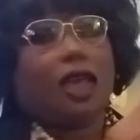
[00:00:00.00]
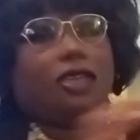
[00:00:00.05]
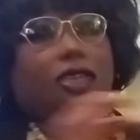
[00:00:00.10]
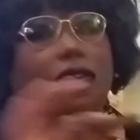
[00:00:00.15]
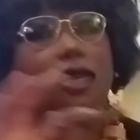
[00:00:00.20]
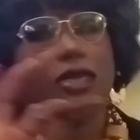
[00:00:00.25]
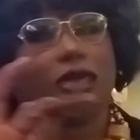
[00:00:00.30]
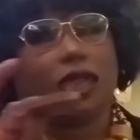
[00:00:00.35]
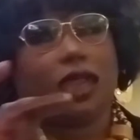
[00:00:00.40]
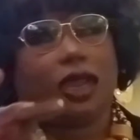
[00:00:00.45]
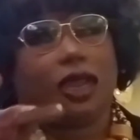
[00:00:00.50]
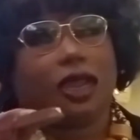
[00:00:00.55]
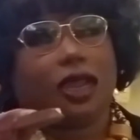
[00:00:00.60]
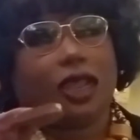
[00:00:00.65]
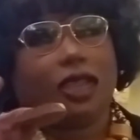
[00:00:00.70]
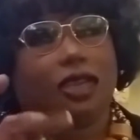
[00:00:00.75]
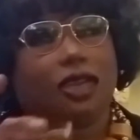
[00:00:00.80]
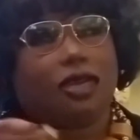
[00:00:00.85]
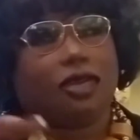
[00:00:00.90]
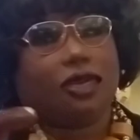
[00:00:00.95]
never
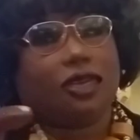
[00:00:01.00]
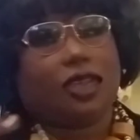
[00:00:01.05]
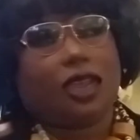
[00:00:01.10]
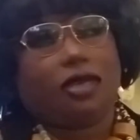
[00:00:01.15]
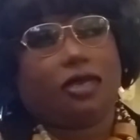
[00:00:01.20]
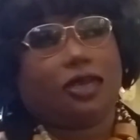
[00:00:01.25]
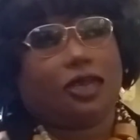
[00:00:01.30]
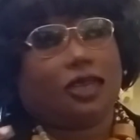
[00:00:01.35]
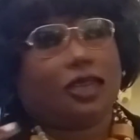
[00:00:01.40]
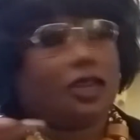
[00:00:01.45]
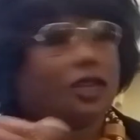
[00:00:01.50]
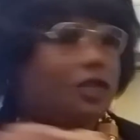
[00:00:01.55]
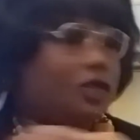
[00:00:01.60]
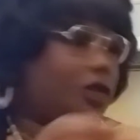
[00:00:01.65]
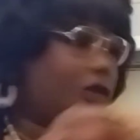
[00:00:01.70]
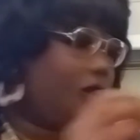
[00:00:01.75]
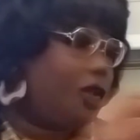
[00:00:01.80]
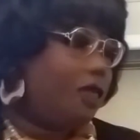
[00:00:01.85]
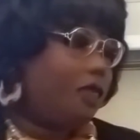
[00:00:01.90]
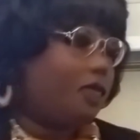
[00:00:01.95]
said I was a singer.